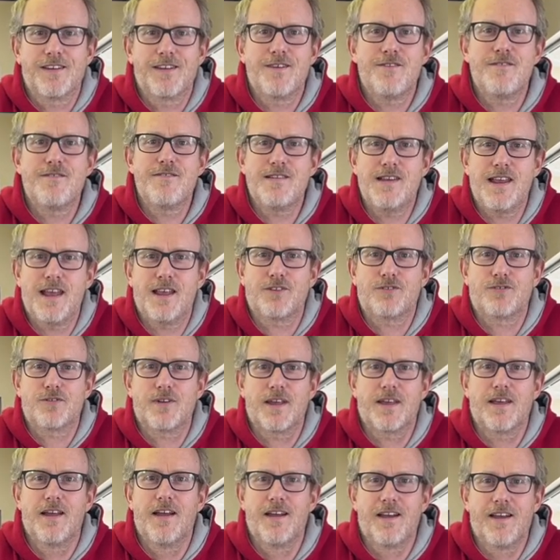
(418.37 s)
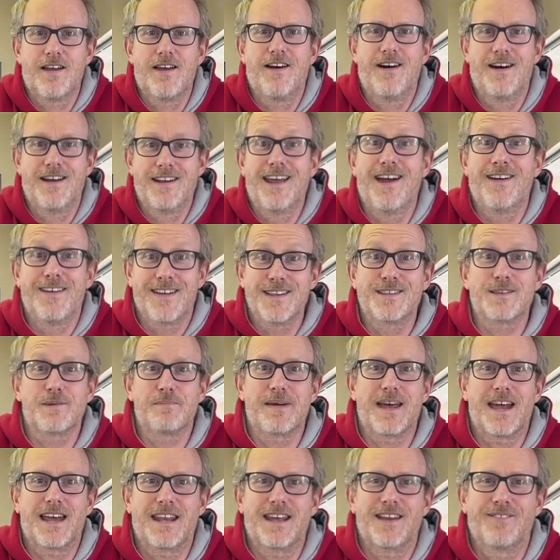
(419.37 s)
You literally. I know it is a
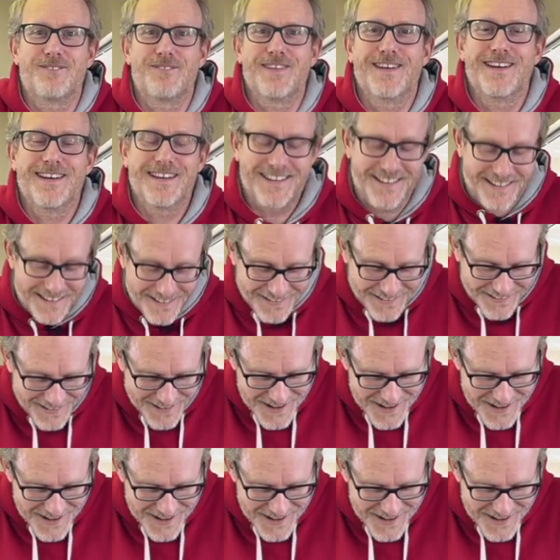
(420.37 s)
bad advert, yeah.